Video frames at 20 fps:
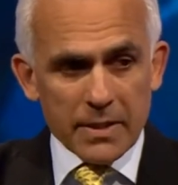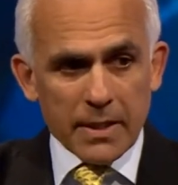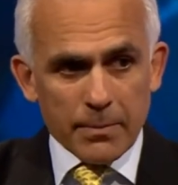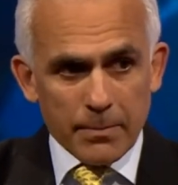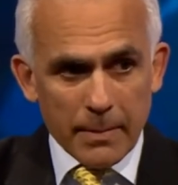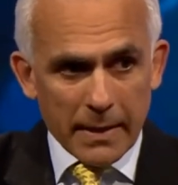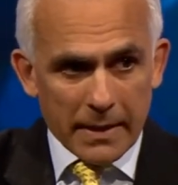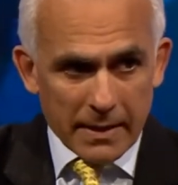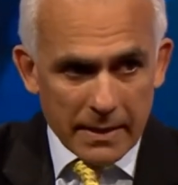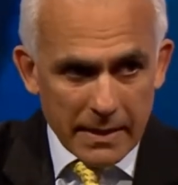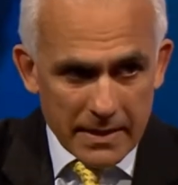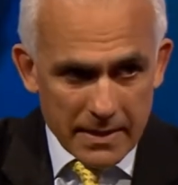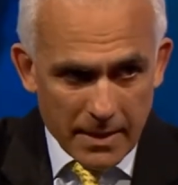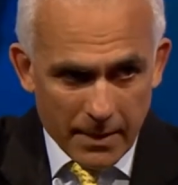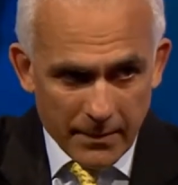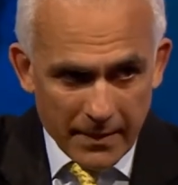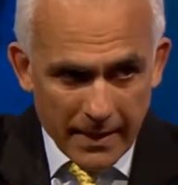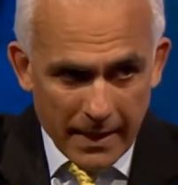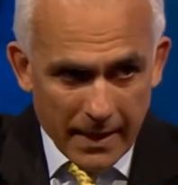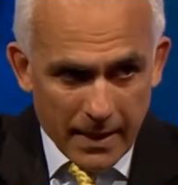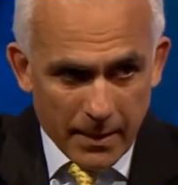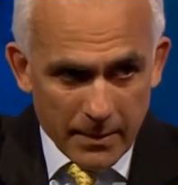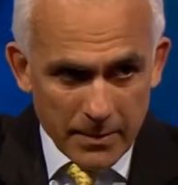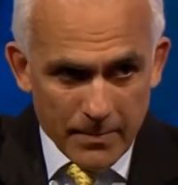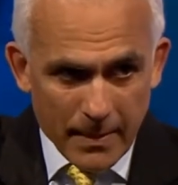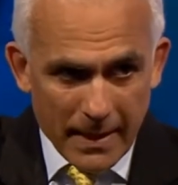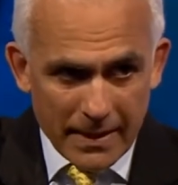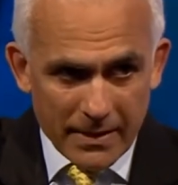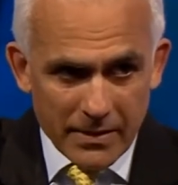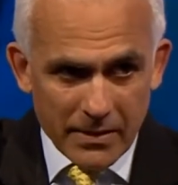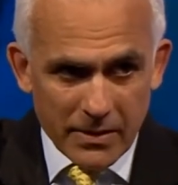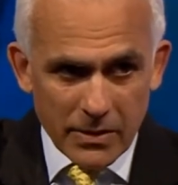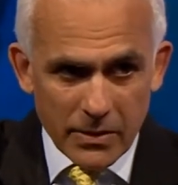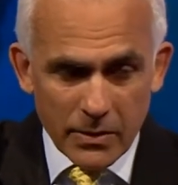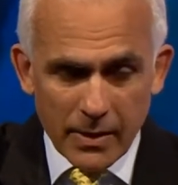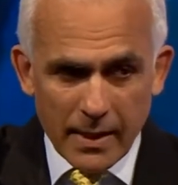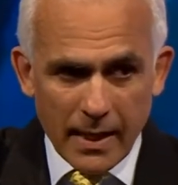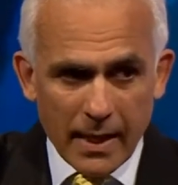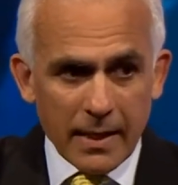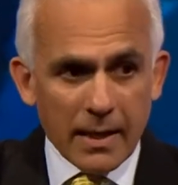Admittedly, some of that comes back to the UK.